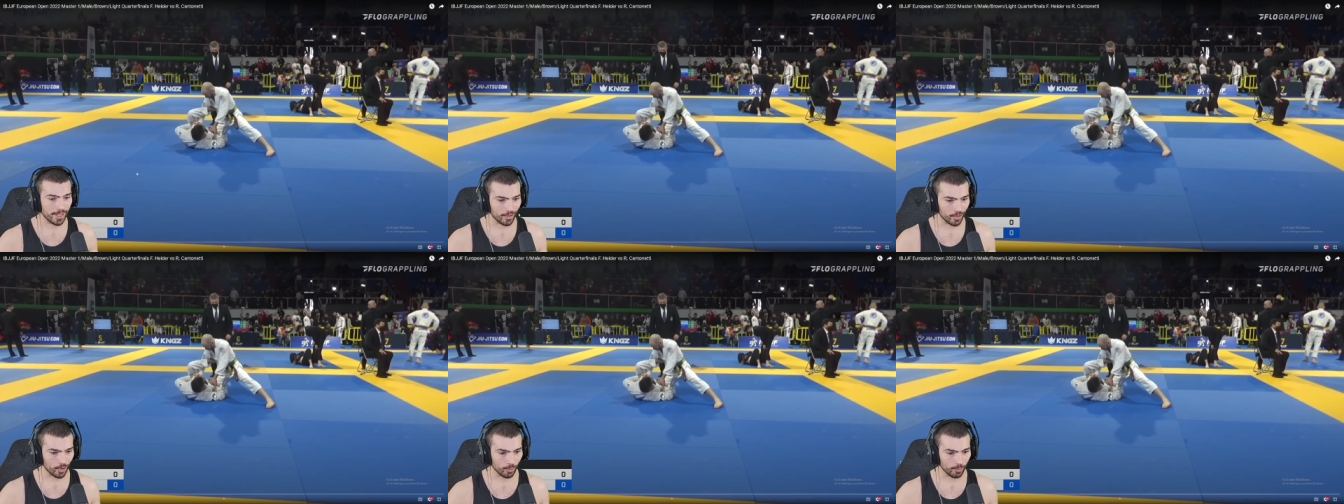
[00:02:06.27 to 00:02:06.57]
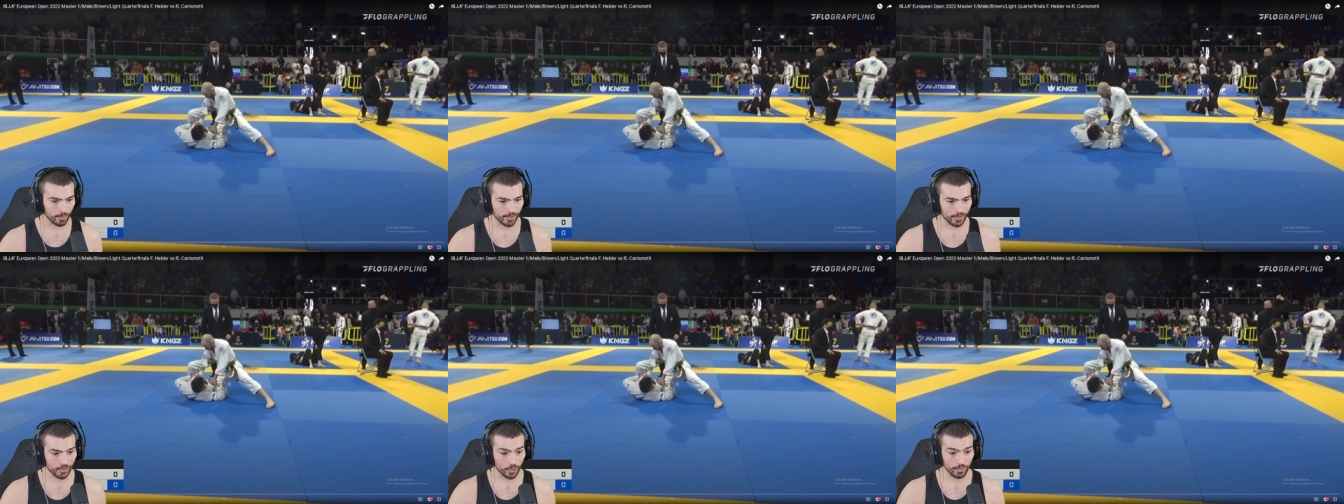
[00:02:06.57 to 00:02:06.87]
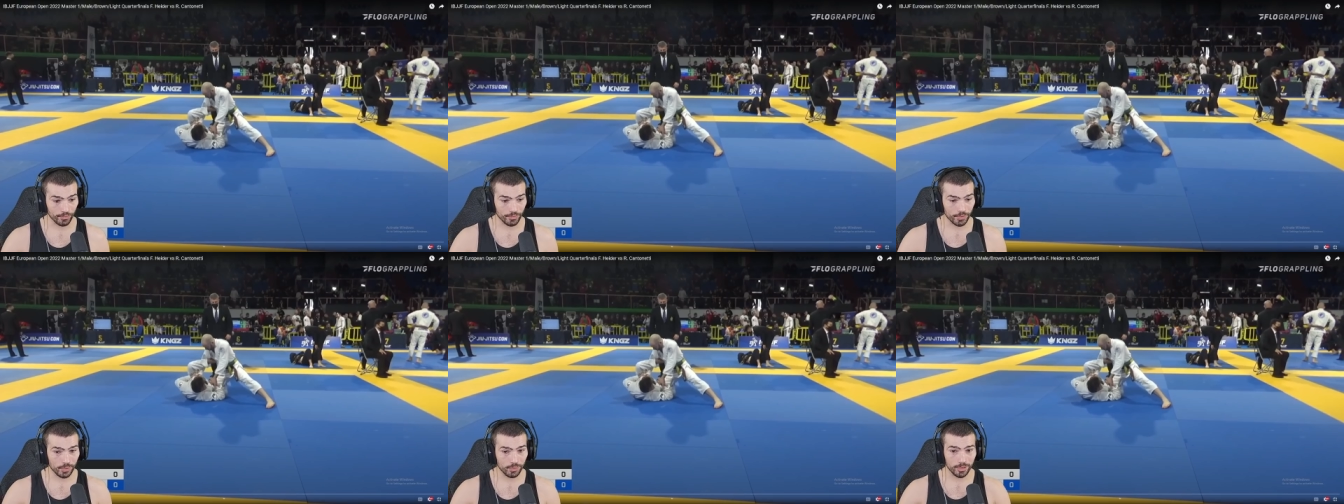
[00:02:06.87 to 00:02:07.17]
open. So
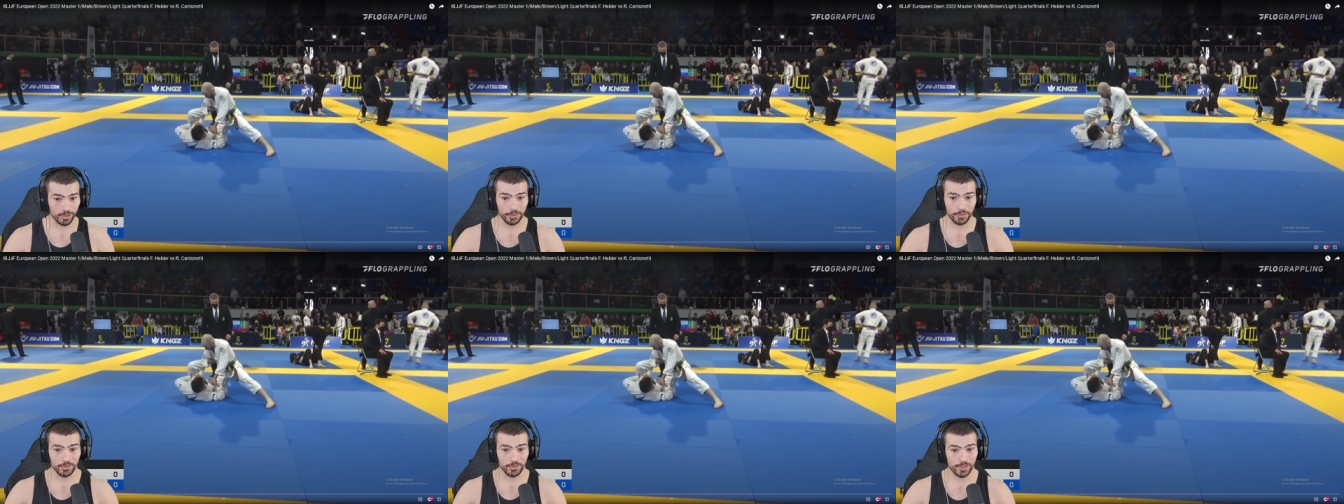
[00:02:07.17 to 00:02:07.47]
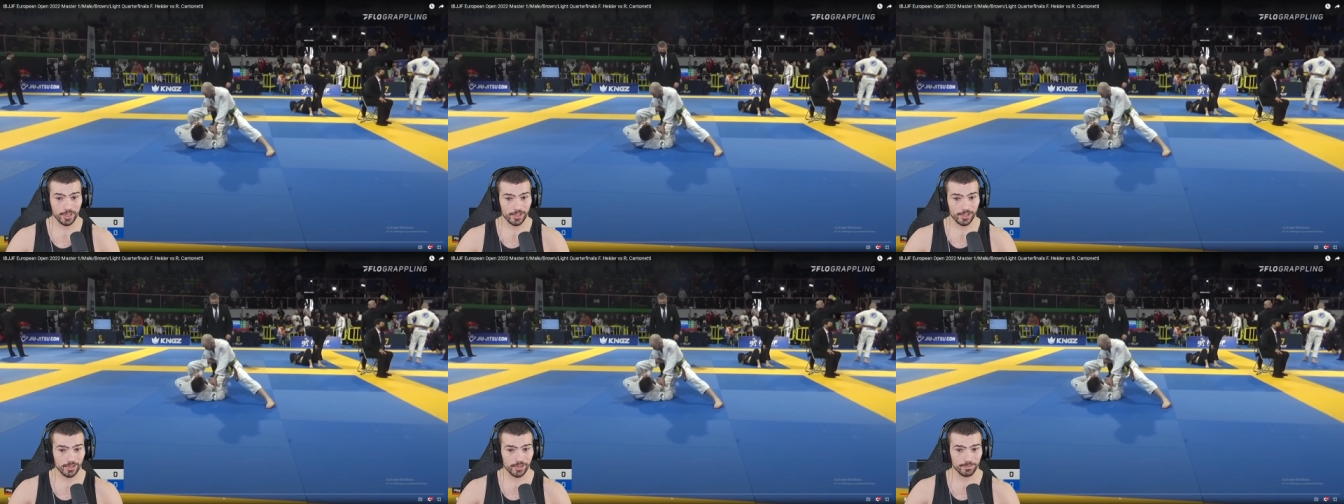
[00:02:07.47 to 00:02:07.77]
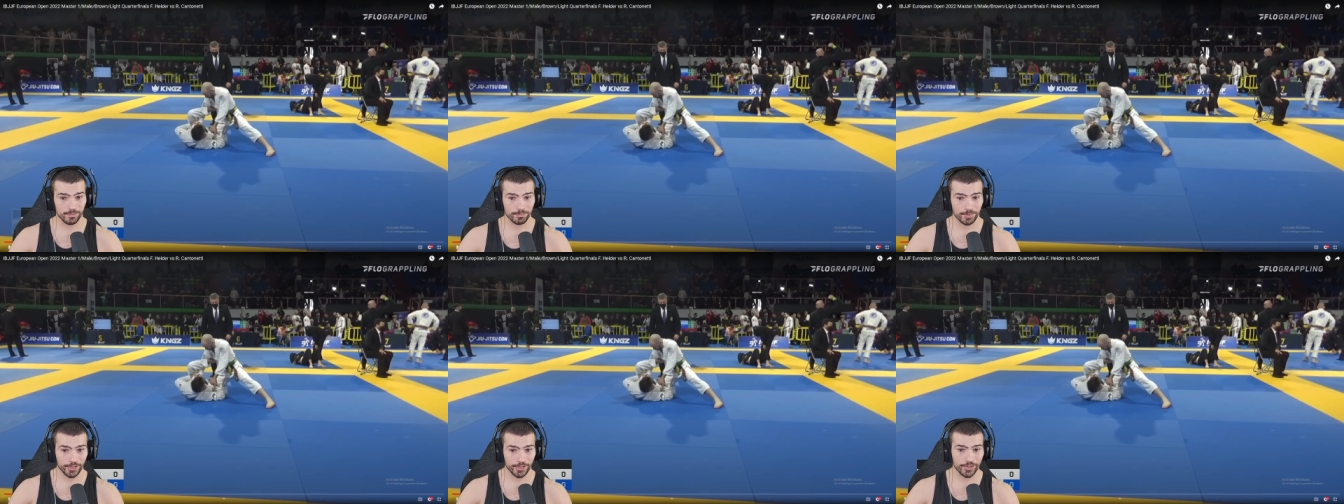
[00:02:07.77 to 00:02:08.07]
if you lose this
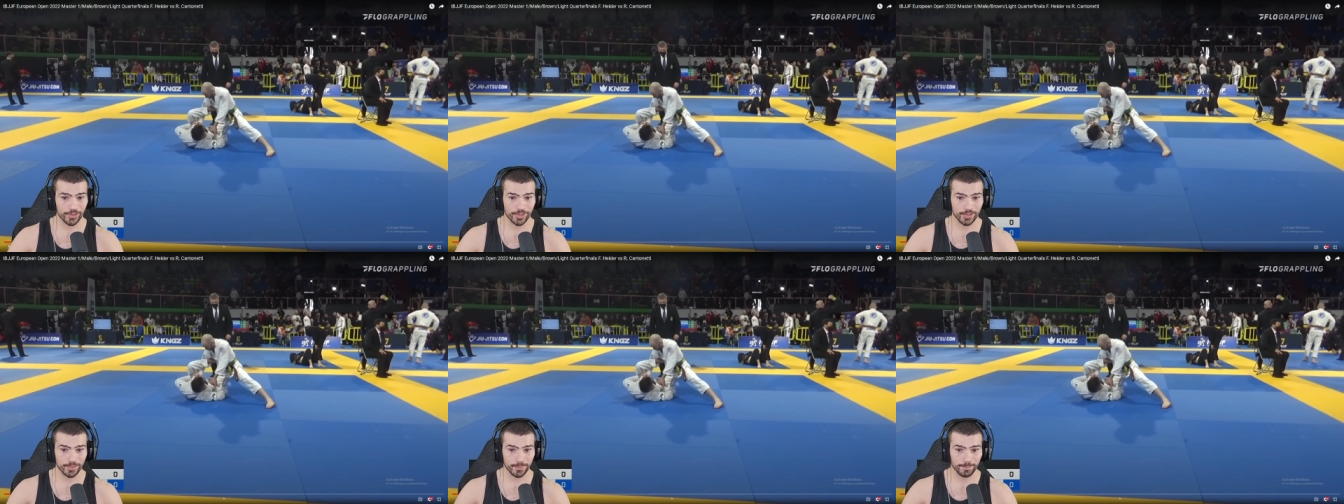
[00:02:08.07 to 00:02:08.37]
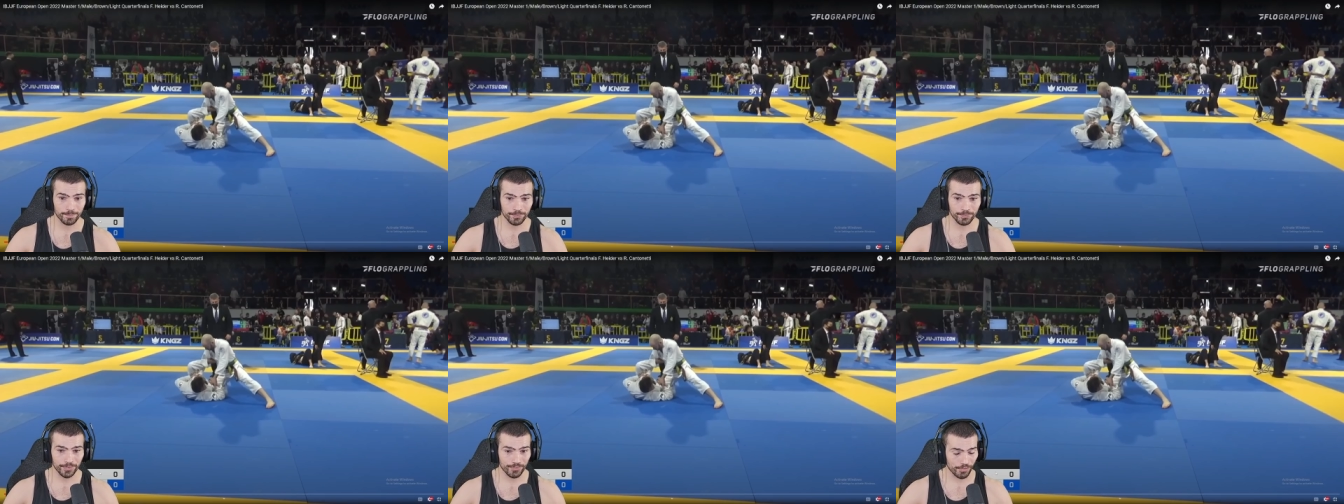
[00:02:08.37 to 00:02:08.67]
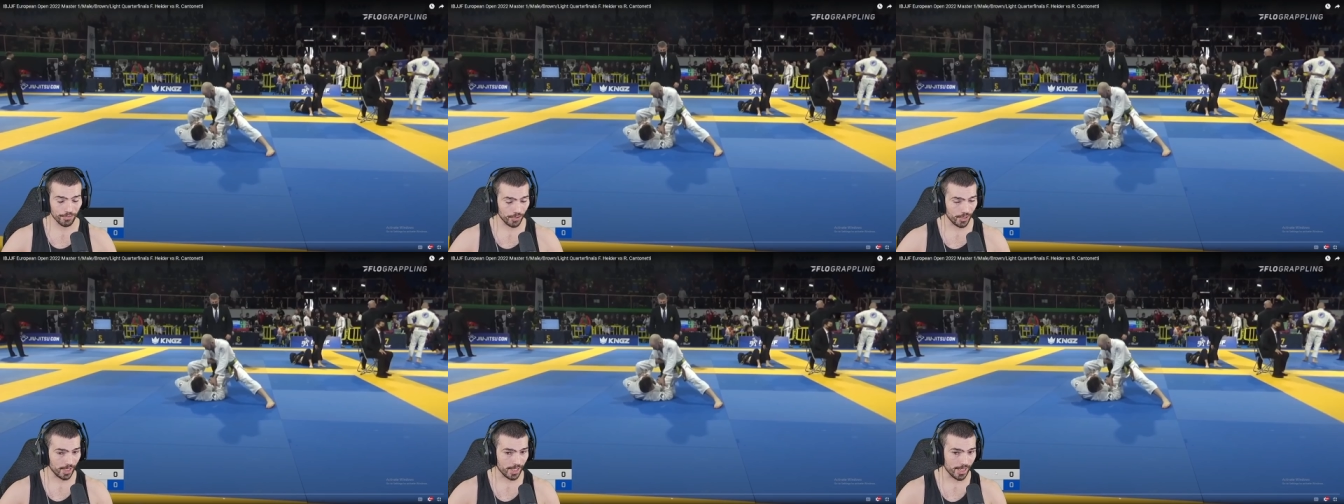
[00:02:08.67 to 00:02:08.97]
pressure
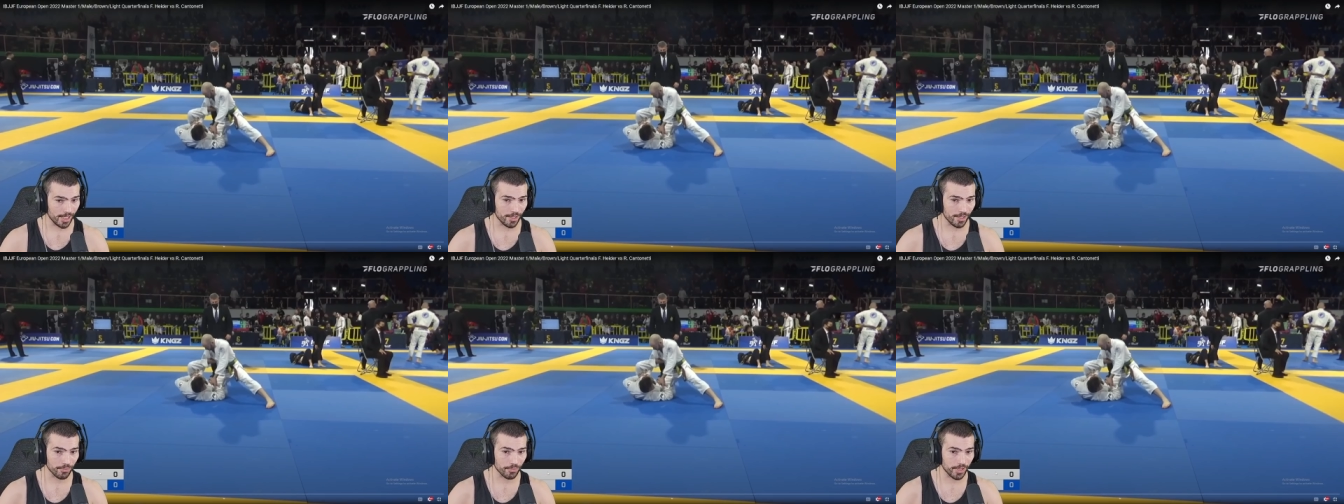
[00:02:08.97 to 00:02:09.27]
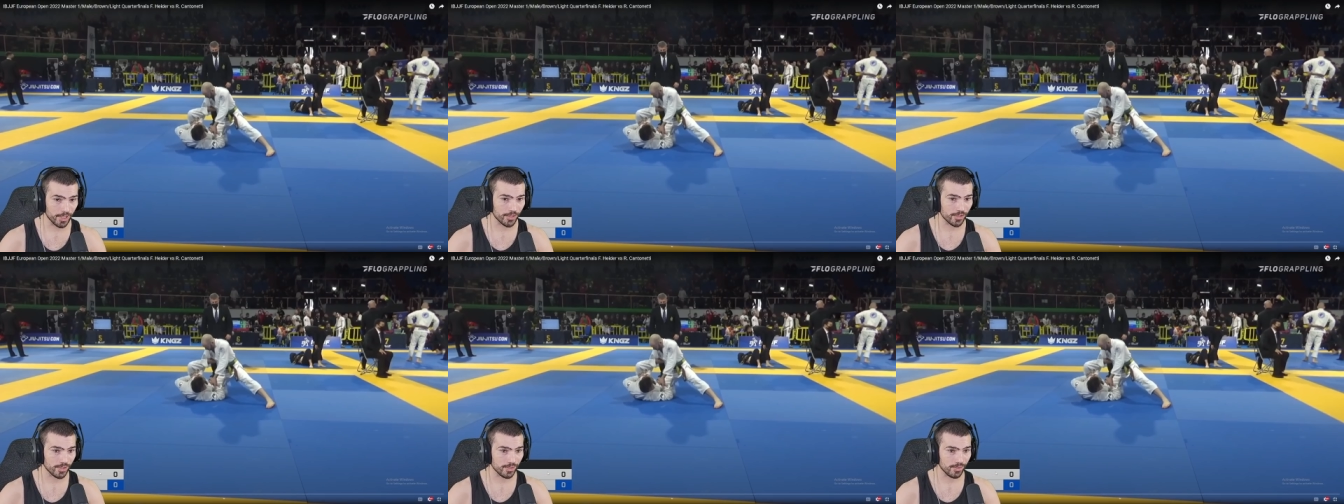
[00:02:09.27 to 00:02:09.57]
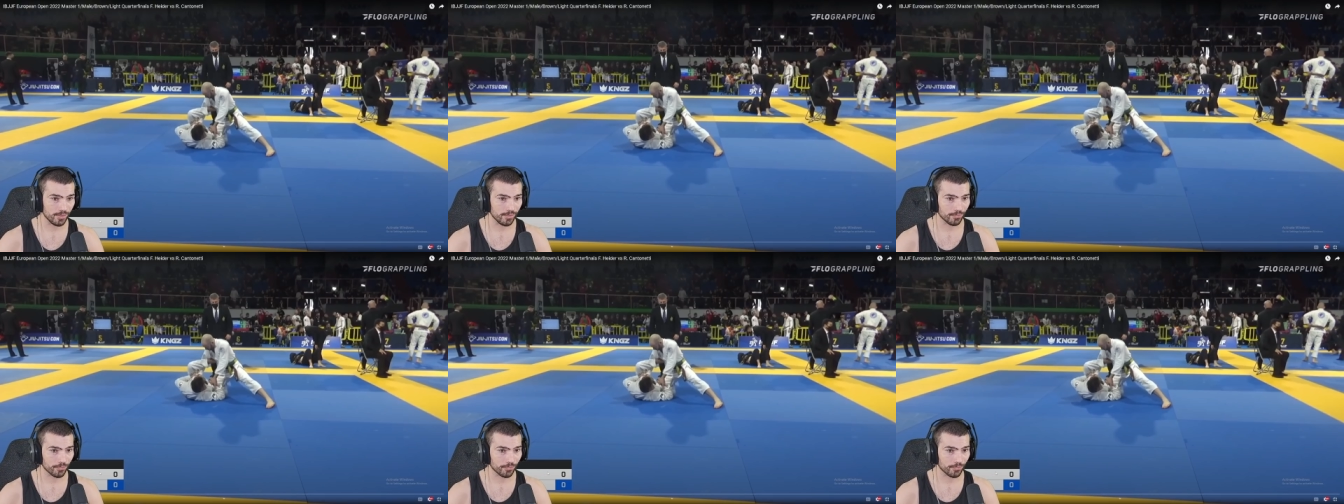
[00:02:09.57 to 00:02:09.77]
for any reason,